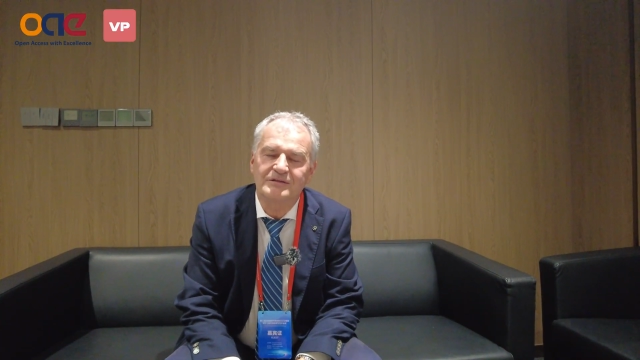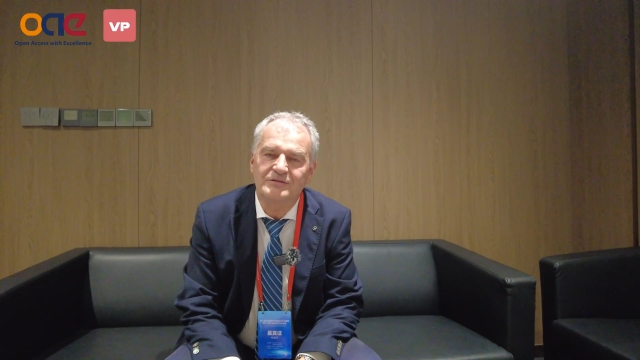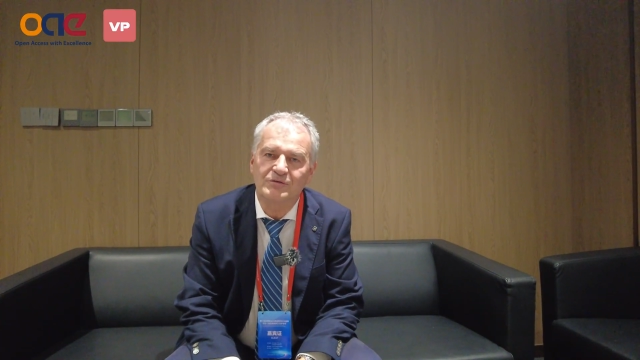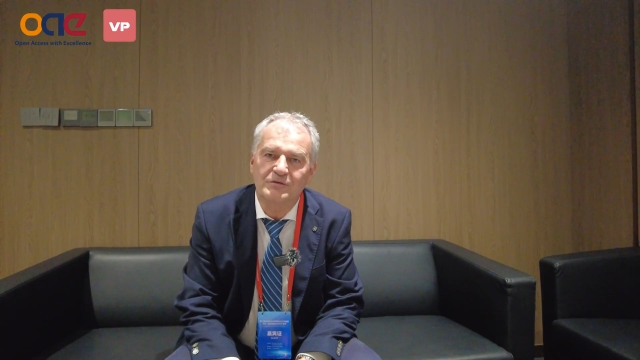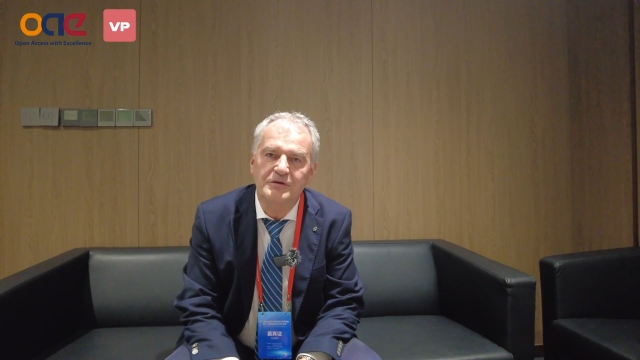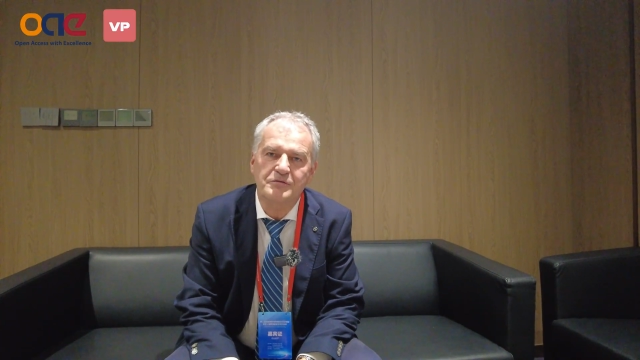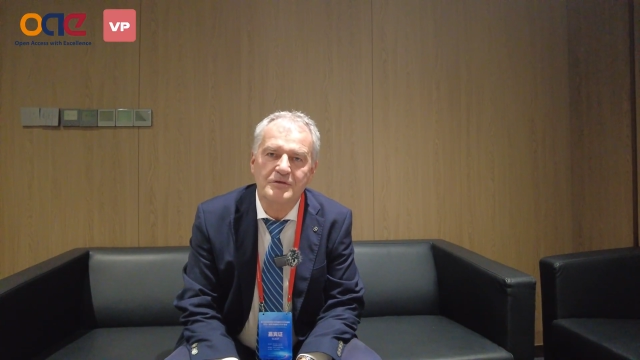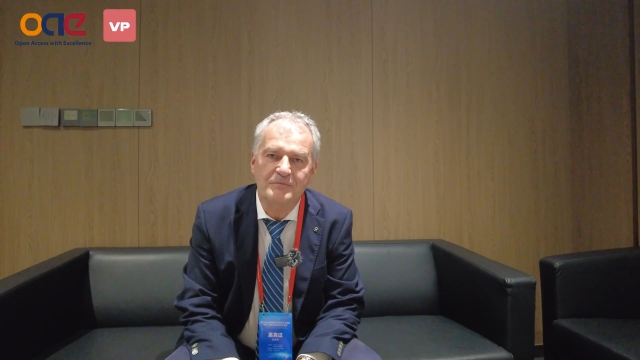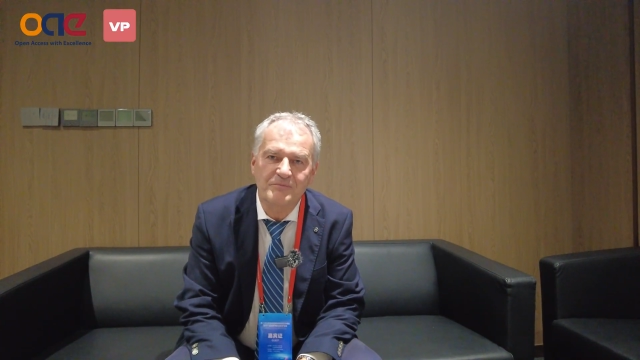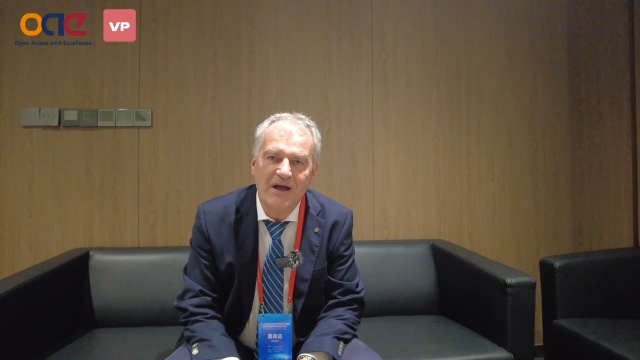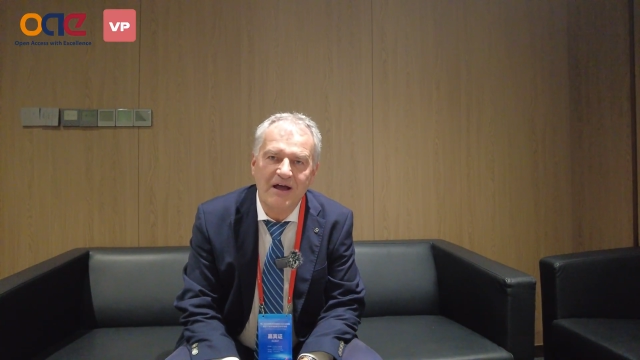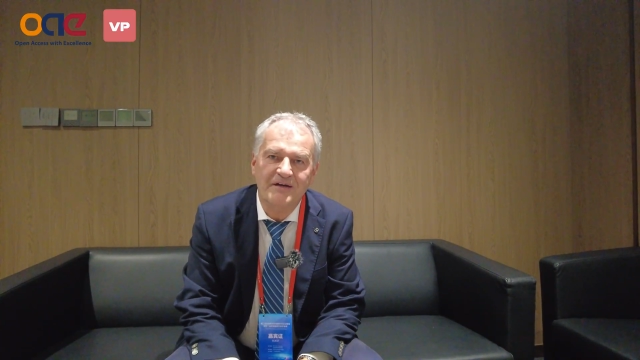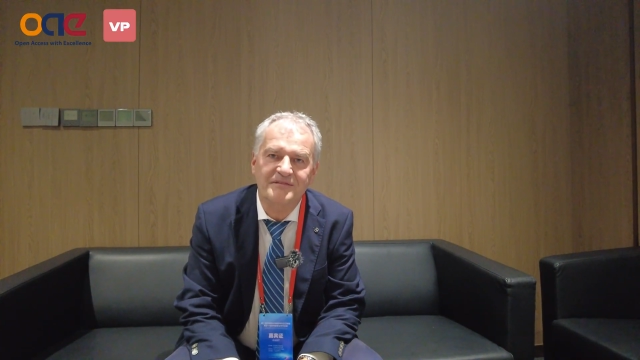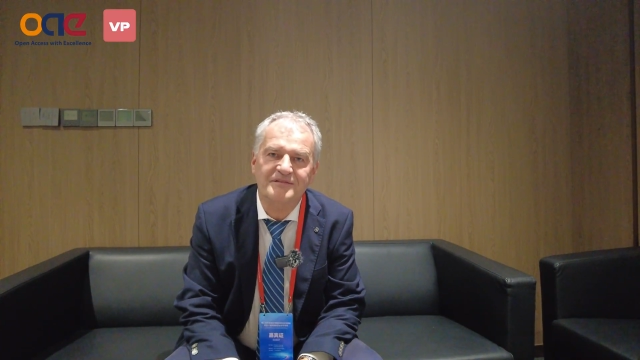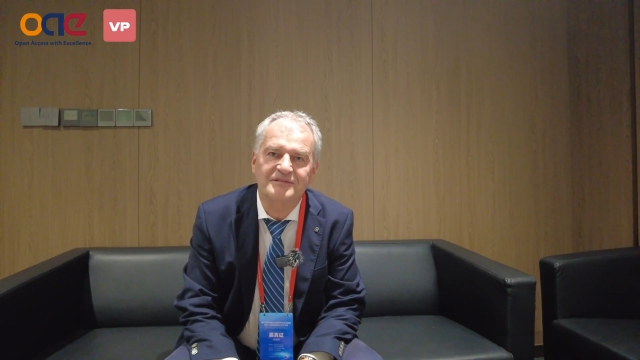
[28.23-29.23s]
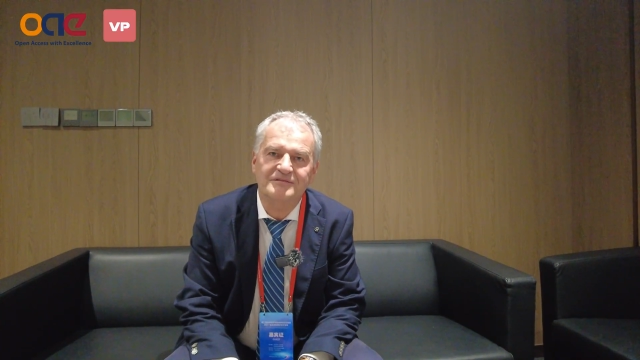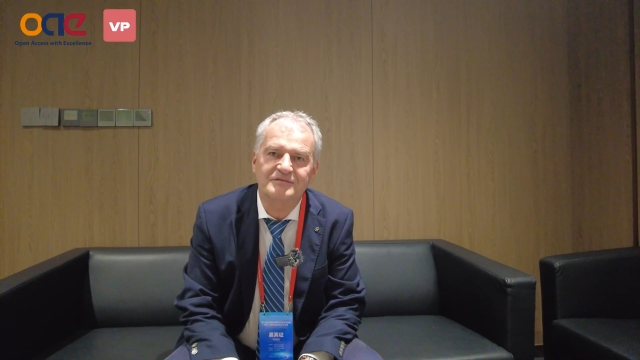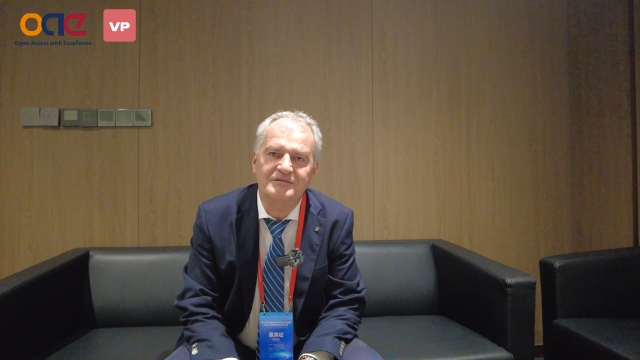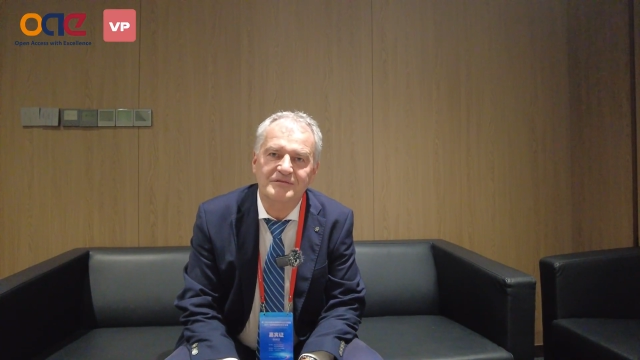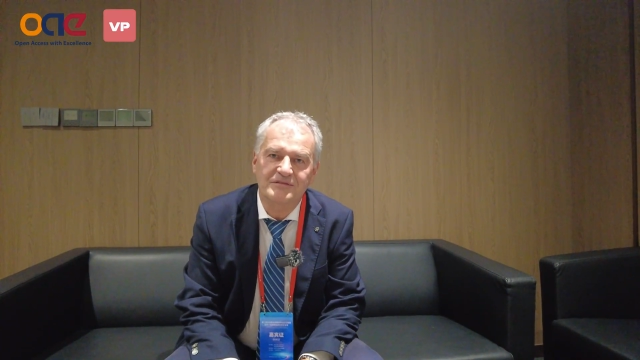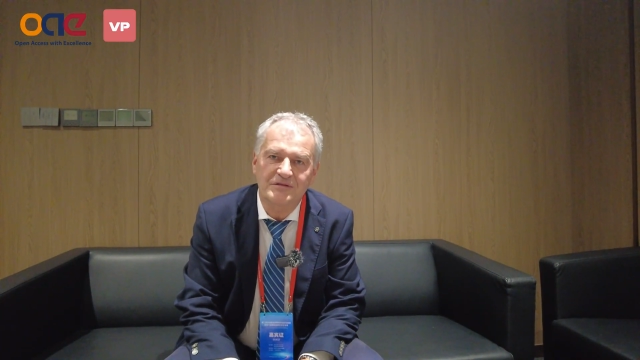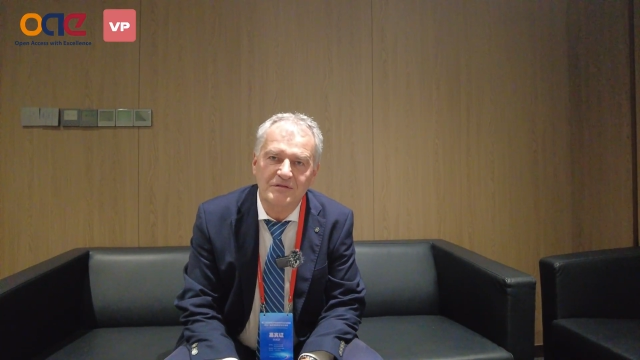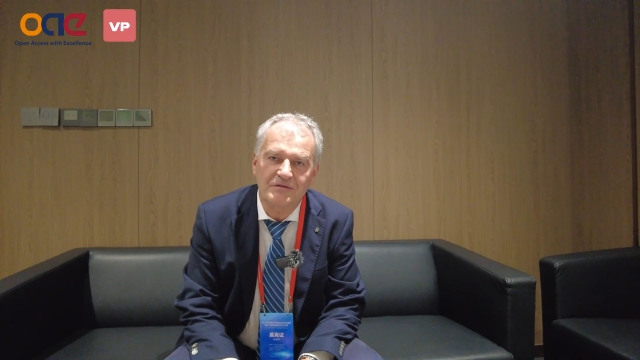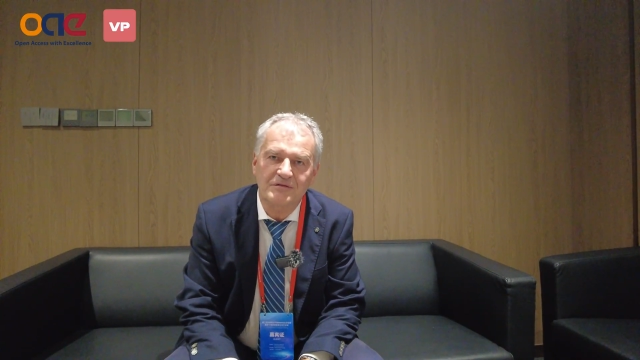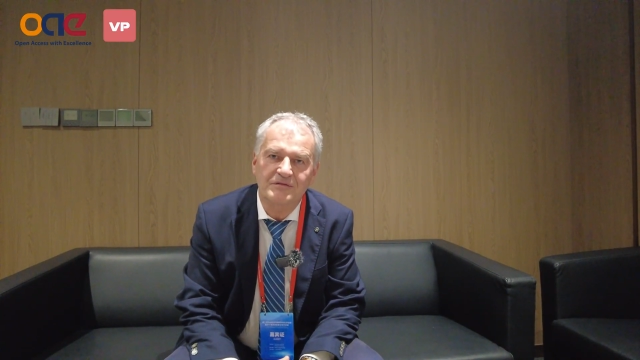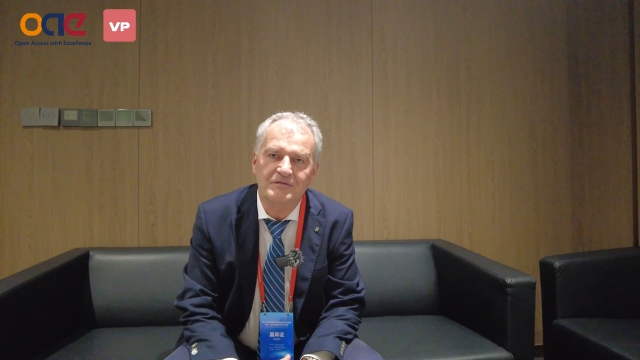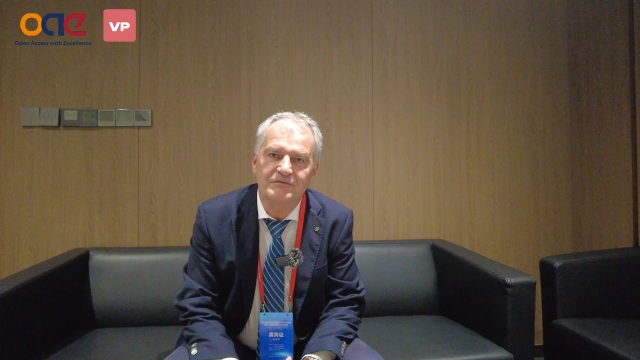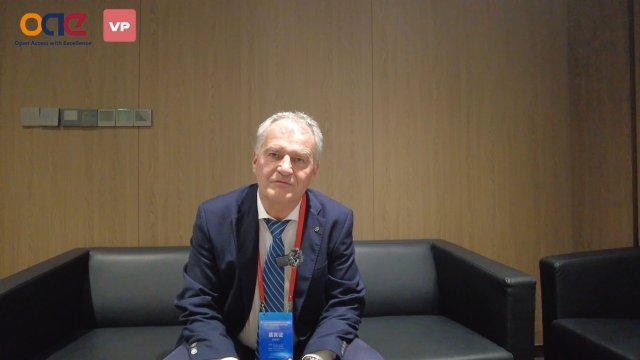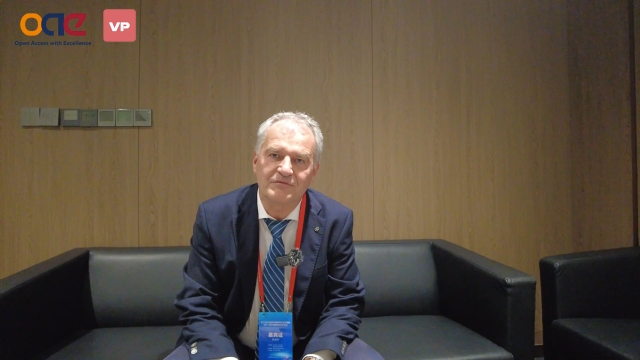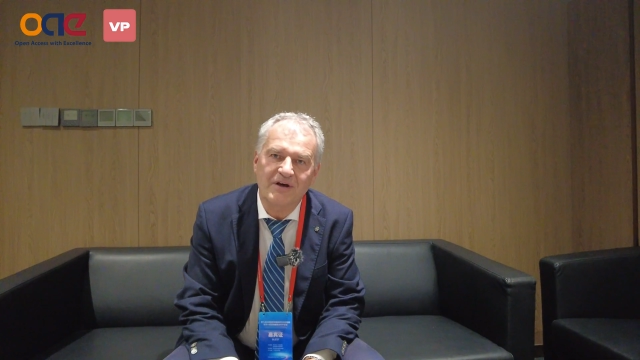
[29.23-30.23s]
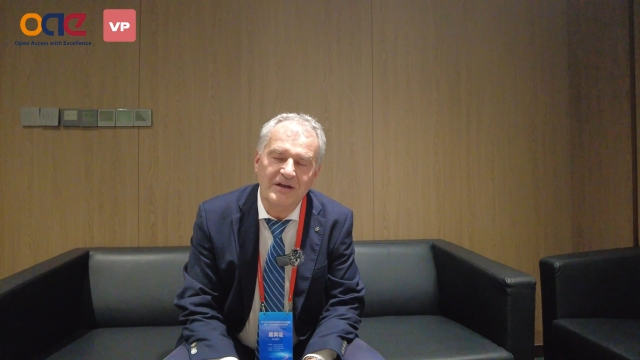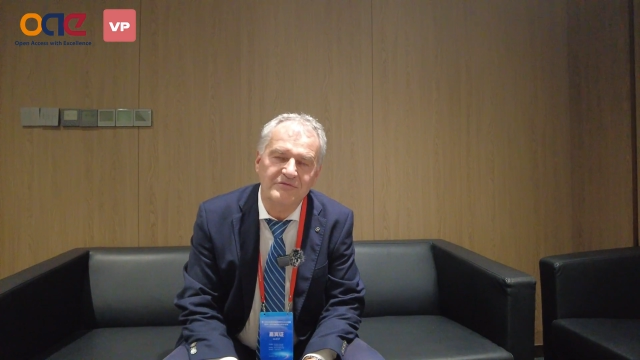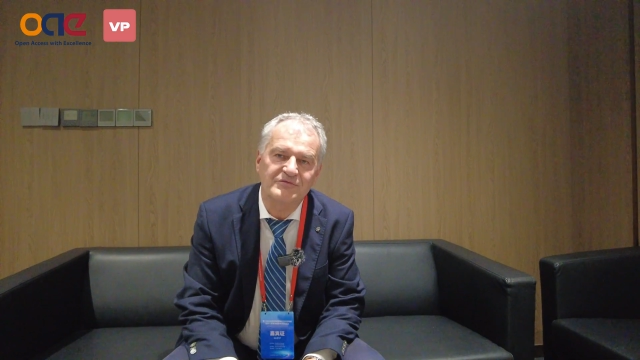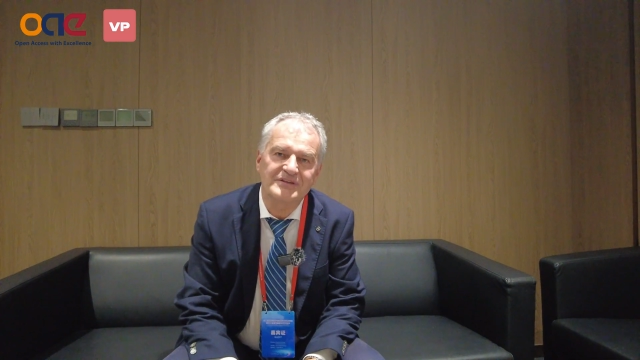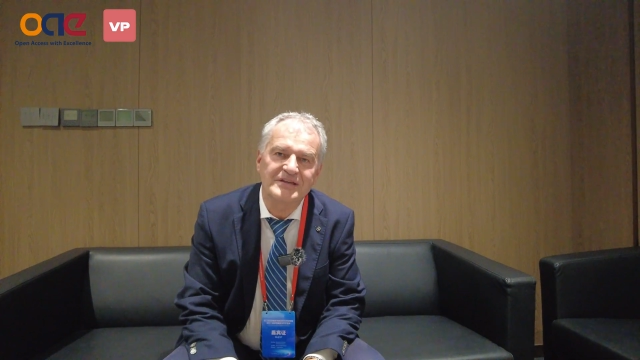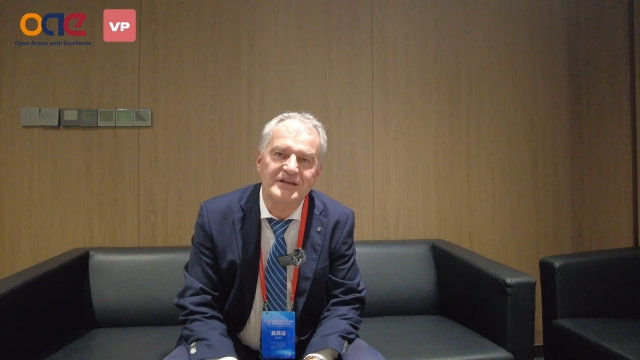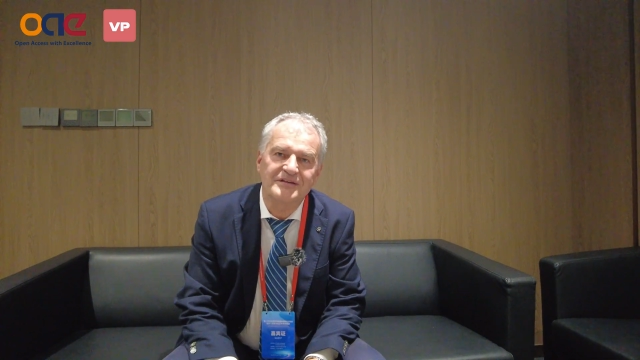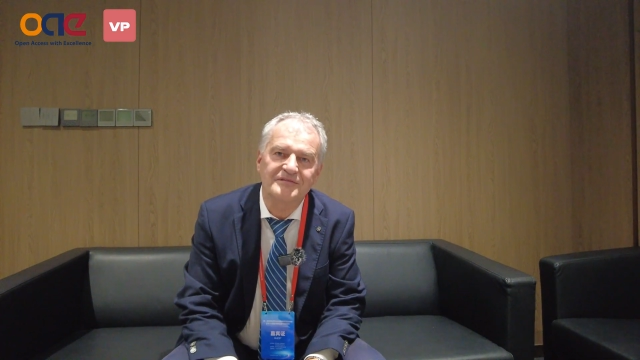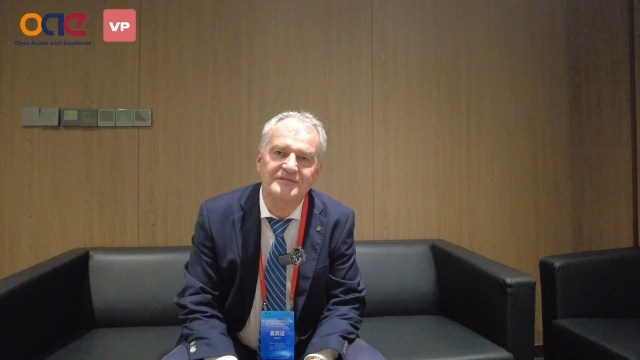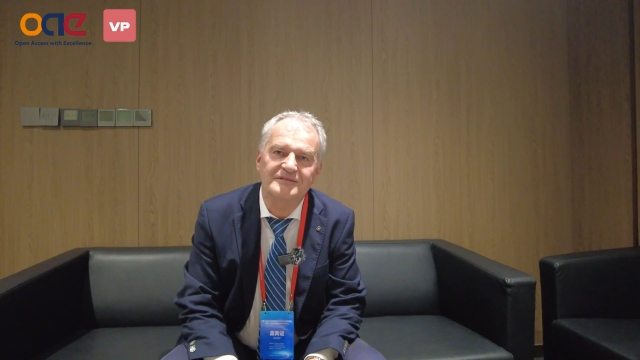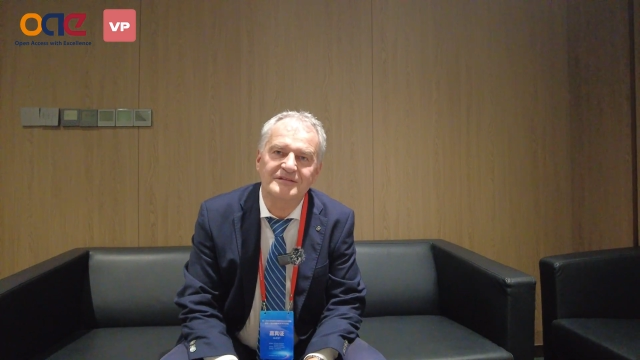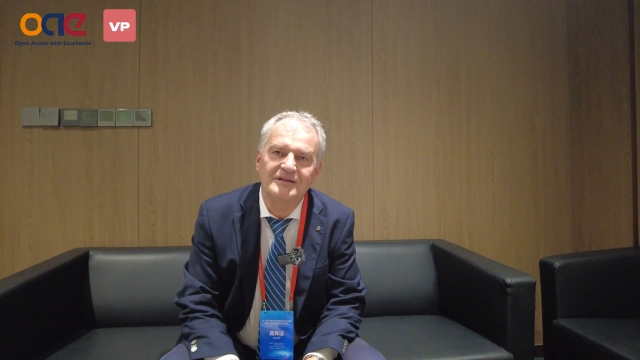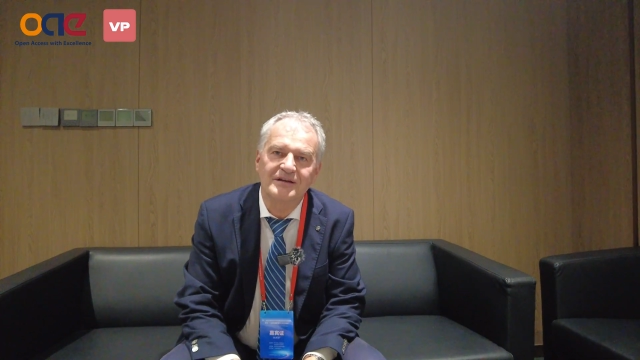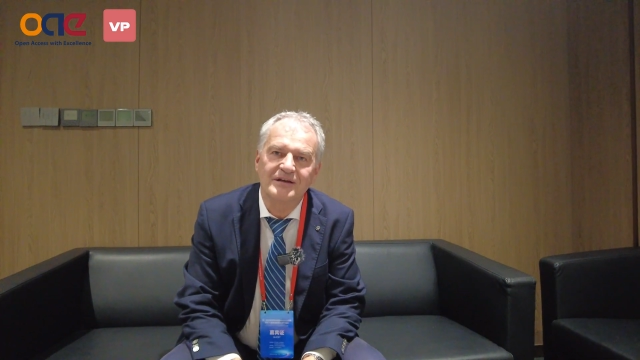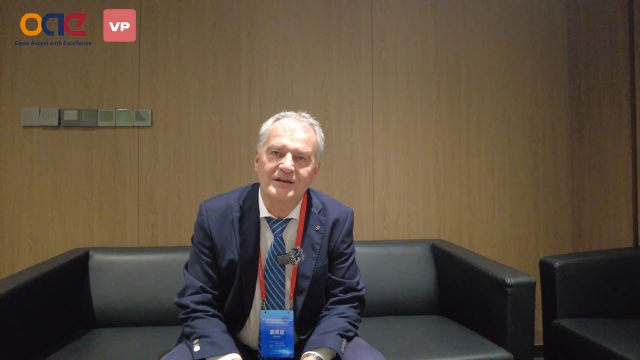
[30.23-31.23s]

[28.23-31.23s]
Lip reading: during the past 5 years,